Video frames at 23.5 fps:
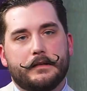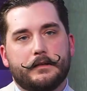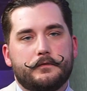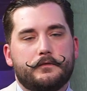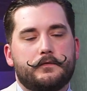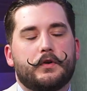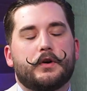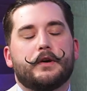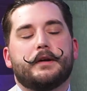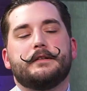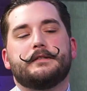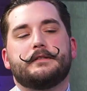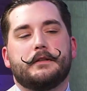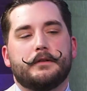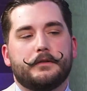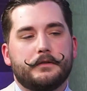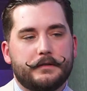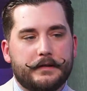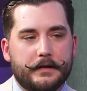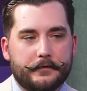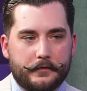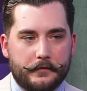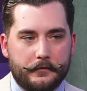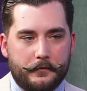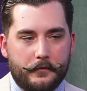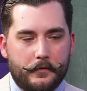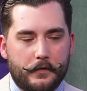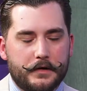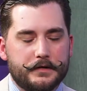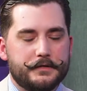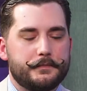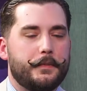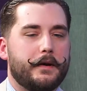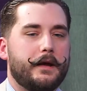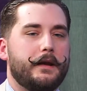Turkey's a little different for
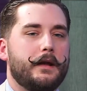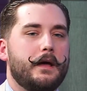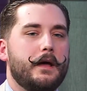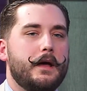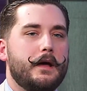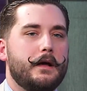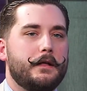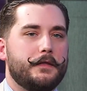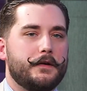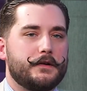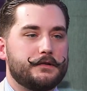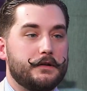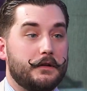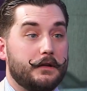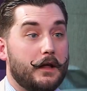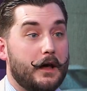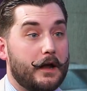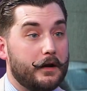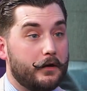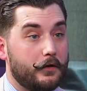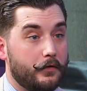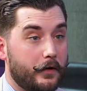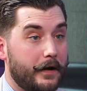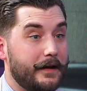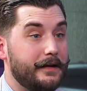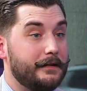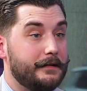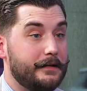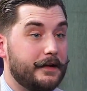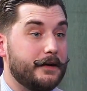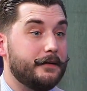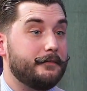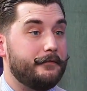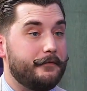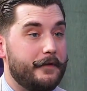us, but there's a lot of great
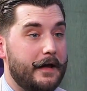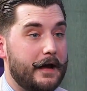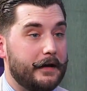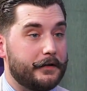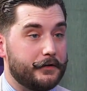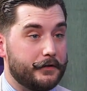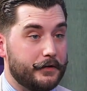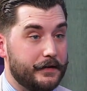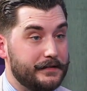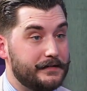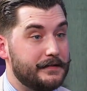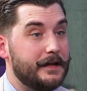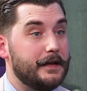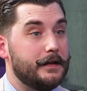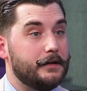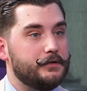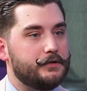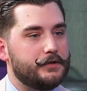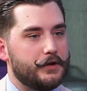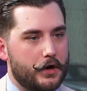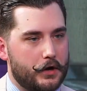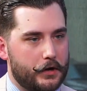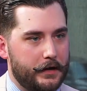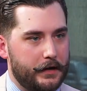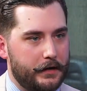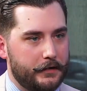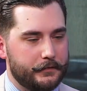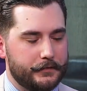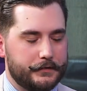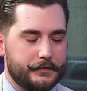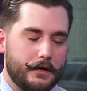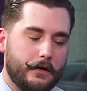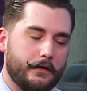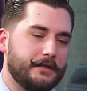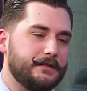denim factories in Turkey.
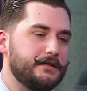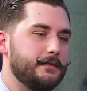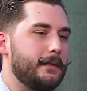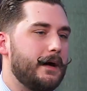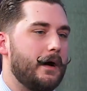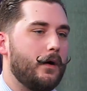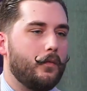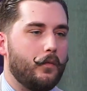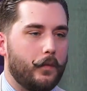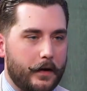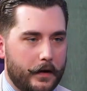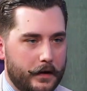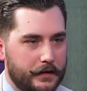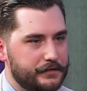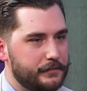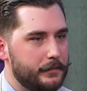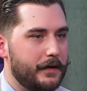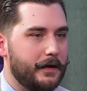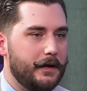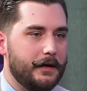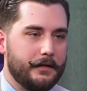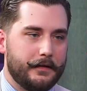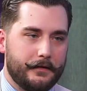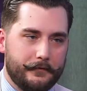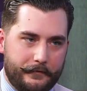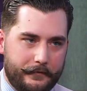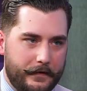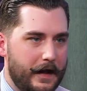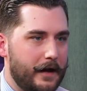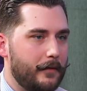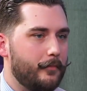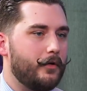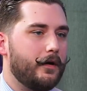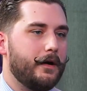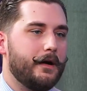So it's about where it's made, the
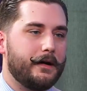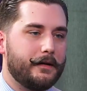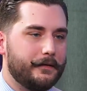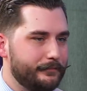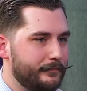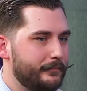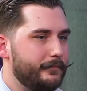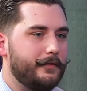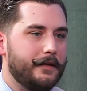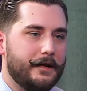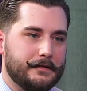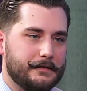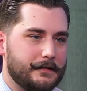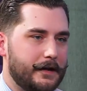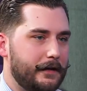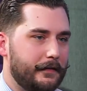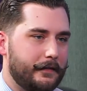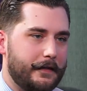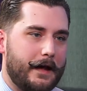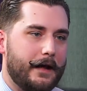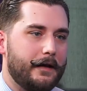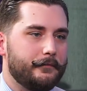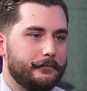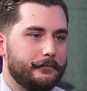fabric, things like that.